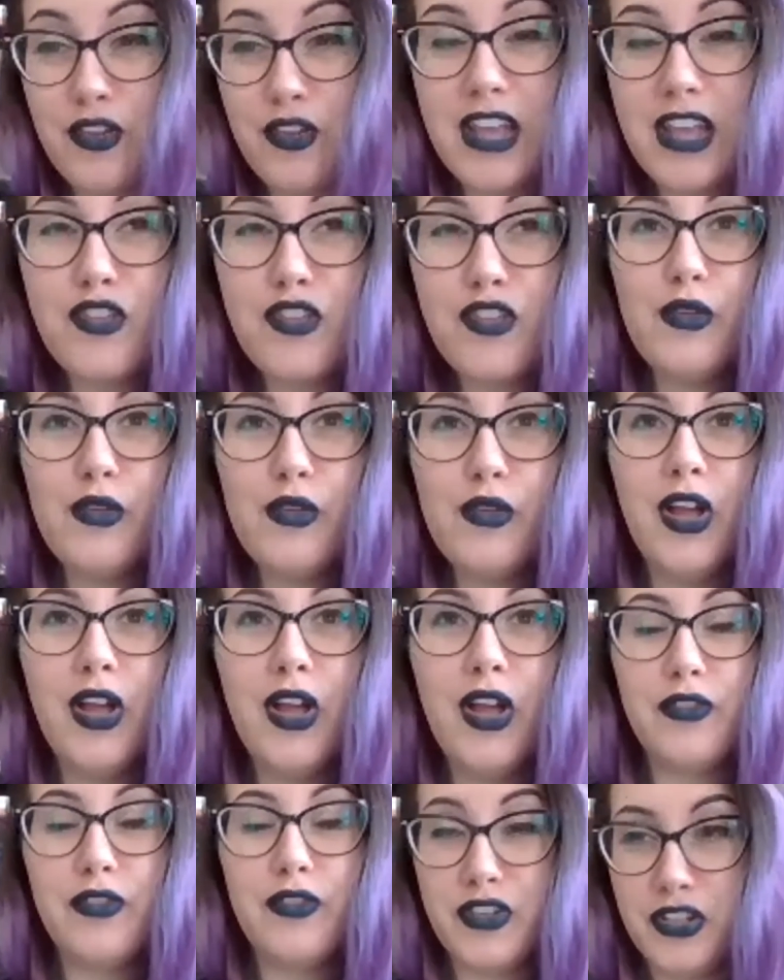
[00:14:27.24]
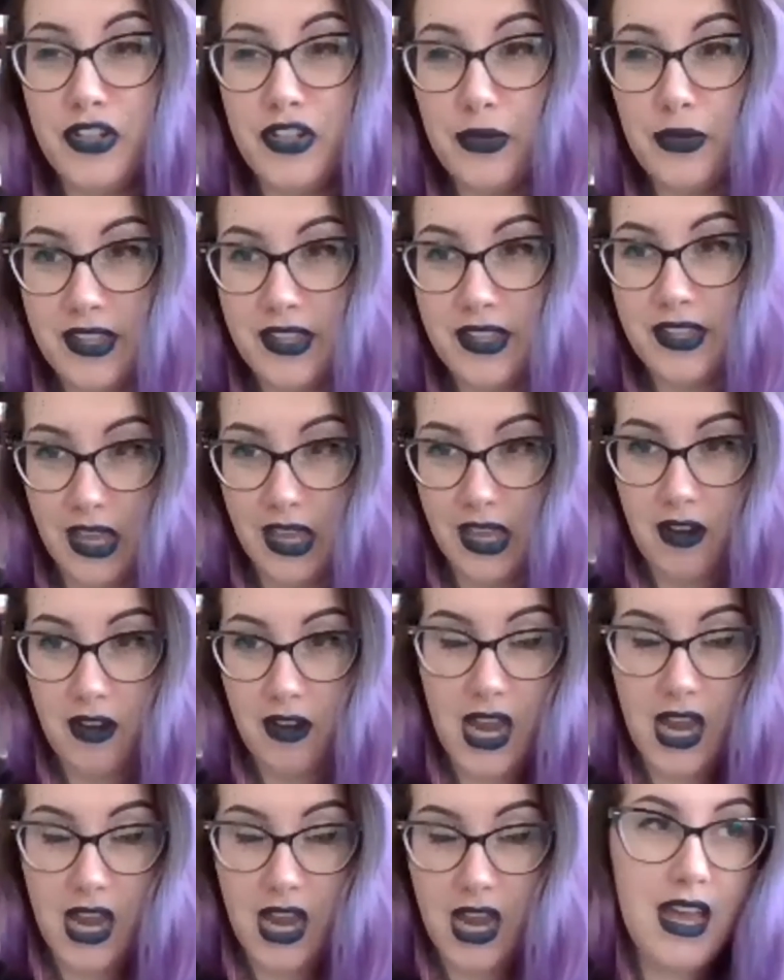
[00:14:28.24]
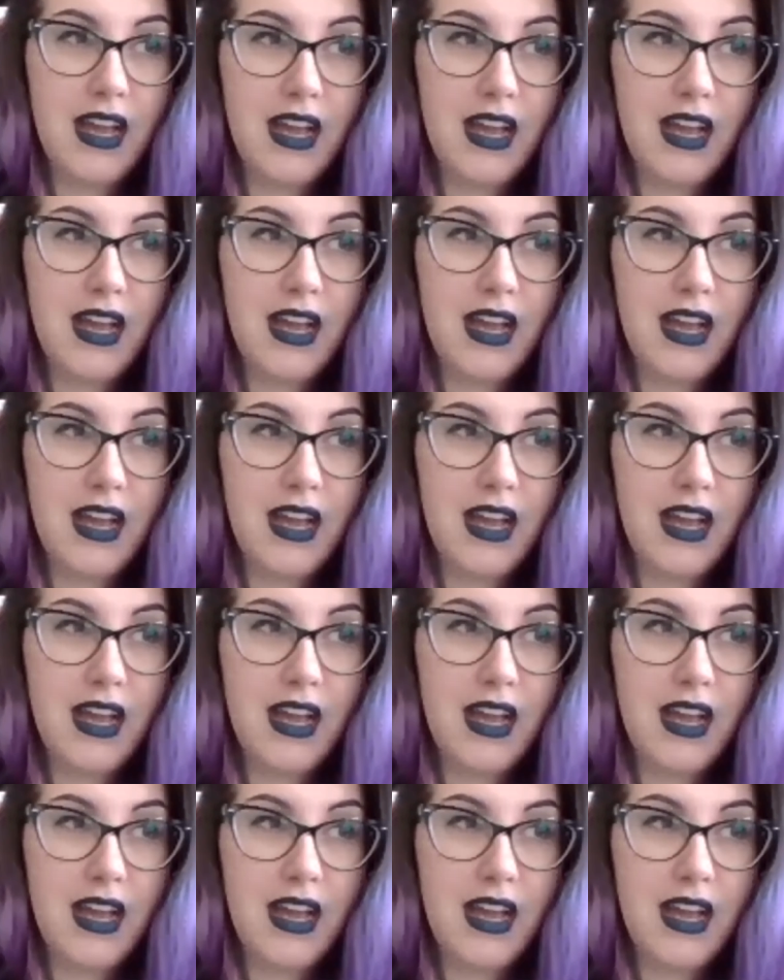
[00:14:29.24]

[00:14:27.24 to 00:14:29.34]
so long overdue. It's scary.